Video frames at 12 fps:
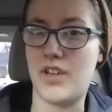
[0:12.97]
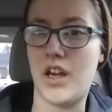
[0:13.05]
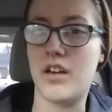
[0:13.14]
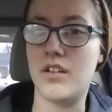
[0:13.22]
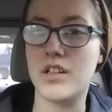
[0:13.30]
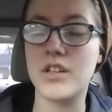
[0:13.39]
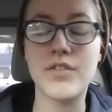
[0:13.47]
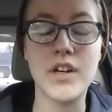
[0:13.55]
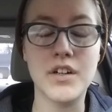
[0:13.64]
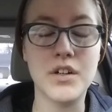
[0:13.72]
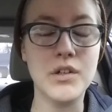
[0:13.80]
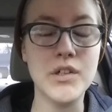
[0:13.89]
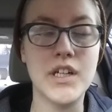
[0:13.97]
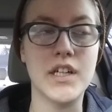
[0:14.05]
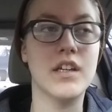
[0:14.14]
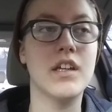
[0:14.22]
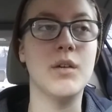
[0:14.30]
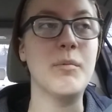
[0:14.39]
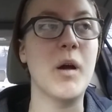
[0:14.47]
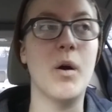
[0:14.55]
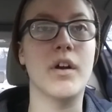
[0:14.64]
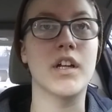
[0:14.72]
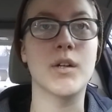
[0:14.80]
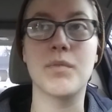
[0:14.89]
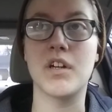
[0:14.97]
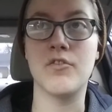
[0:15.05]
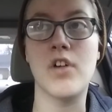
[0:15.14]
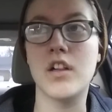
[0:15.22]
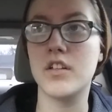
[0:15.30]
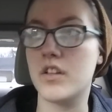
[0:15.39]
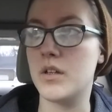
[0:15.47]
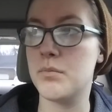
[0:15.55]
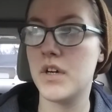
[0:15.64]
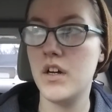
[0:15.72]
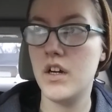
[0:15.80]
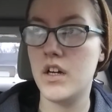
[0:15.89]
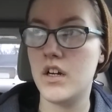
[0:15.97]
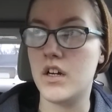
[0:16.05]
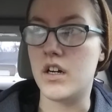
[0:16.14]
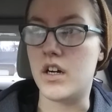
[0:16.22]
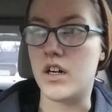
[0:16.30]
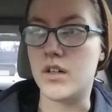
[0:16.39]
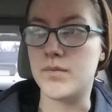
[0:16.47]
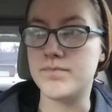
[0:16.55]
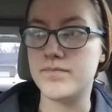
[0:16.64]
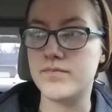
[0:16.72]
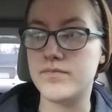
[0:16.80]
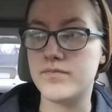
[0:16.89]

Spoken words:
if I don't keep going, I'm gonna fall asleep. I'm